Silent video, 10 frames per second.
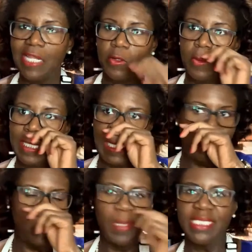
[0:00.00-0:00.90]
I don't want
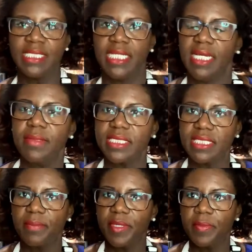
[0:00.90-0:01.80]
to mess it up because
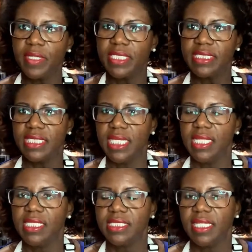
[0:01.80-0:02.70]
some people can see
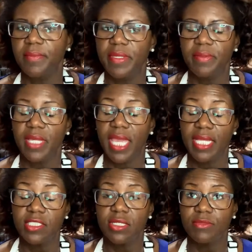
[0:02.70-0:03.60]
and then some people
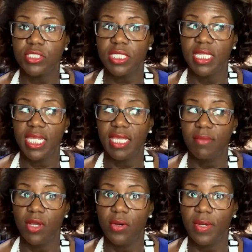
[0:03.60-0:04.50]
can't. So I'm just going to
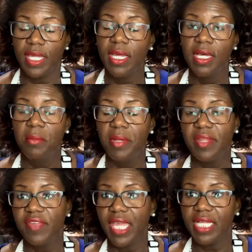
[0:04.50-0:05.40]
keep going. But
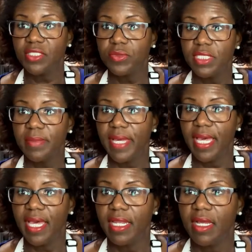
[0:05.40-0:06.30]
if it gets really
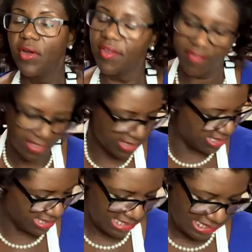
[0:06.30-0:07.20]
bad, okay, Vel
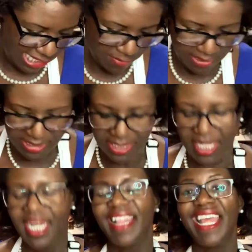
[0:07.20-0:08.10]
sees the side by
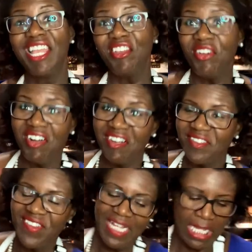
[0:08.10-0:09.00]
side. Thank you
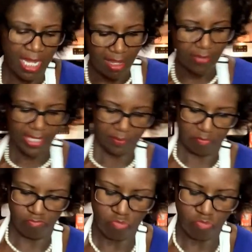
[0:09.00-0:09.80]
all. Okay.